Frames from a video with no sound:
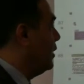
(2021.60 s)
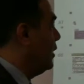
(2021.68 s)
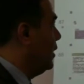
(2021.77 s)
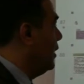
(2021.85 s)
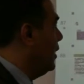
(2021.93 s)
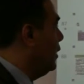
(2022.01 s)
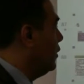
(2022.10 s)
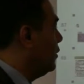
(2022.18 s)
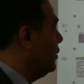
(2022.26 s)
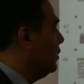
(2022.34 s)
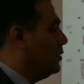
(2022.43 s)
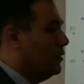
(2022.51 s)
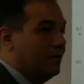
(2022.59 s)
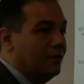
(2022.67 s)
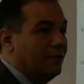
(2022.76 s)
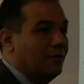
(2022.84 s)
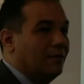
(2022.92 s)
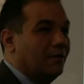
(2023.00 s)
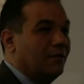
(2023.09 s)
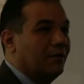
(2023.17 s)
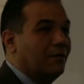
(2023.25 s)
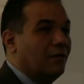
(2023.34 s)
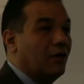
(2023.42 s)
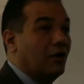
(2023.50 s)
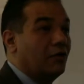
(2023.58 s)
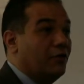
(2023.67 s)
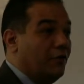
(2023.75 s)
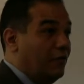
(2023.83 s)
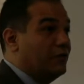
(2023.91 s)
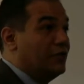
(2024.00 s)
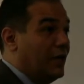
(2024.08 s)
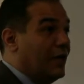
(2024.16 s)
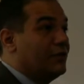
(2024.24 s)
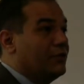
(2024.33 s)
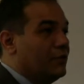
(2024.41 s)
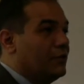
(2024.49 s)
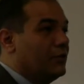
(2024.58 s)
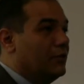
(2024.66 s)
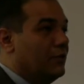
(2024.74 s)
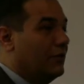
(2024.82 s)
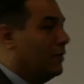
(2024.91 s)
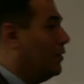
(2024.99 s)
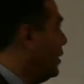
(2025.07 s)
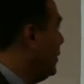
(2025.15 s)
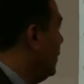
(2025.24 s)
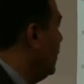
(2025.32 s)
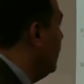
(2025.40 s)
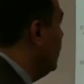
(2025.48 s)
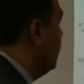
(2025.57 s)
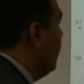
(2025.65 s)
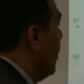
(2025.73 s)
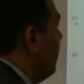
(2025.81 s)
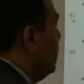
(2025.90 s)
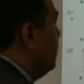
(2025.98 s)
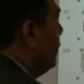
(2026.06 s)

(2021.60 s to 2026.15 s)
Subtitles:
In here, they are different sizes, right? So how you